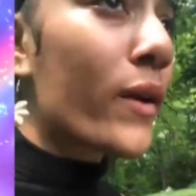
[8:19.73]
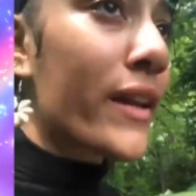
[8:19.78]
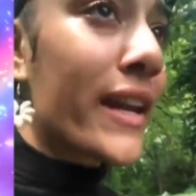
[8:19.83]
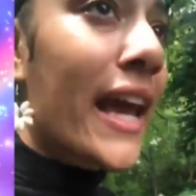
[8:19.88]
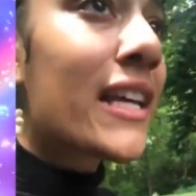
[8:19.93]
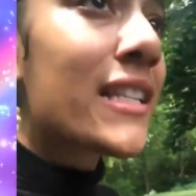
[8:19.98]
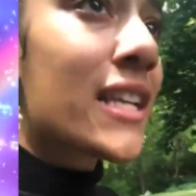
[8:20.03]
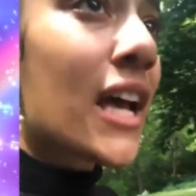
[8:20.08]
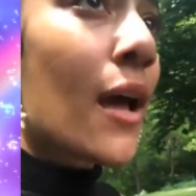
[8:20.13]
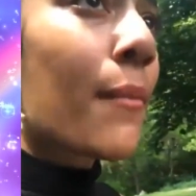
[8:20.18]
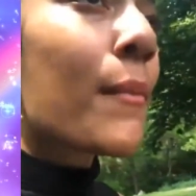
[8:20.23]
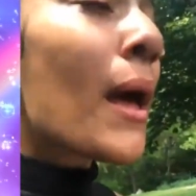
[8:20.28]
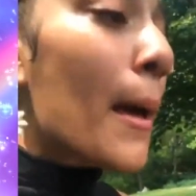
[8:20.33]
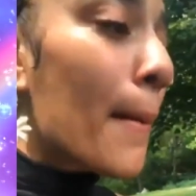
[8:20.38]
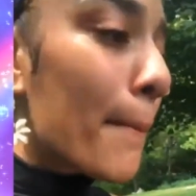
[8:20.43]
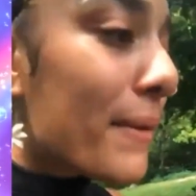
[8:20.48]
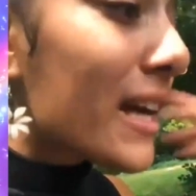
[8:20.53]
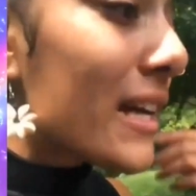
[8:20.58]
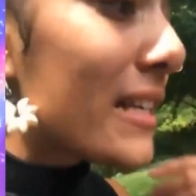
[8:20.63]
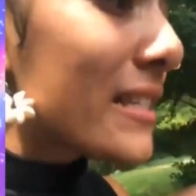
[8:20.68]
But they
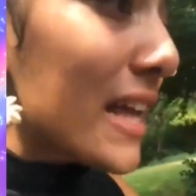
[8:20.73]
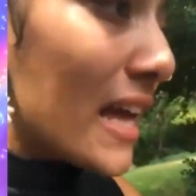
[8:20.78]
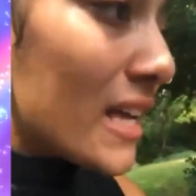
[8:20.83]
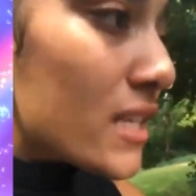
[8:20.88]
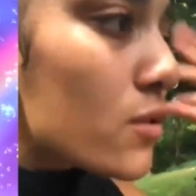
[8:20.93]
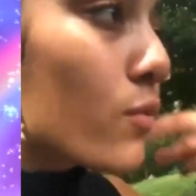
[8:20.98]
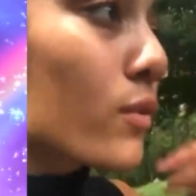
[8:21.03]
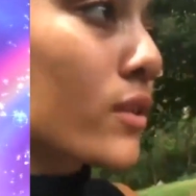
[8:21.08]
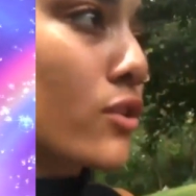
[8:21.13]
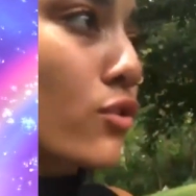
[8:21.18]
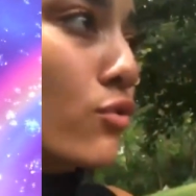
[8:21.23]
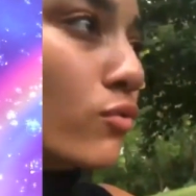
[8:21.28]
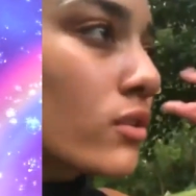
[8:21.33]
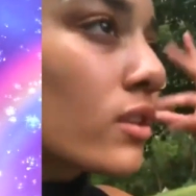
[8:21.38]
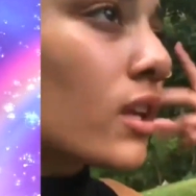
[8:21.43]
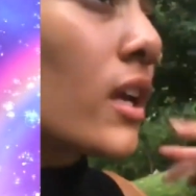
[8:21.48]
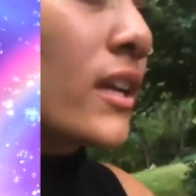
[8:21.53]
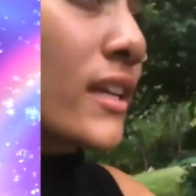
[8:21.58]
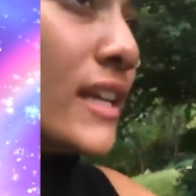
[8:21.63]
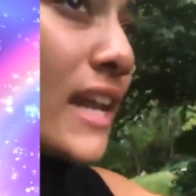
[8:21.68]
could go into
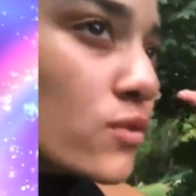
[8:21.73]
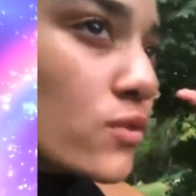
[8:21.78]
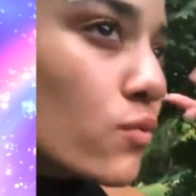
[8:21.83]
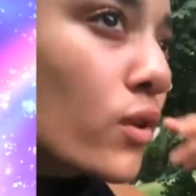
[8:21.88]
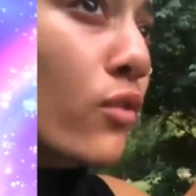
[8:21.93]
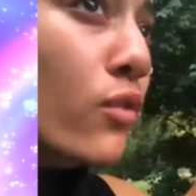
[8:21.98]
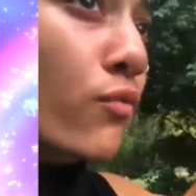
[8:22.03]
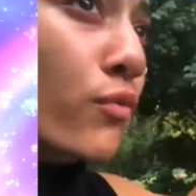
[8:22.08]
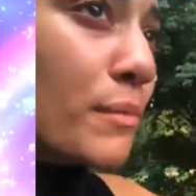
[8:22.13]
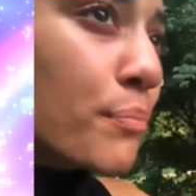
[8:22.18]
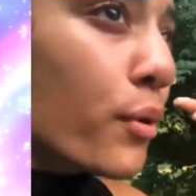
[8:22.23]
counseling,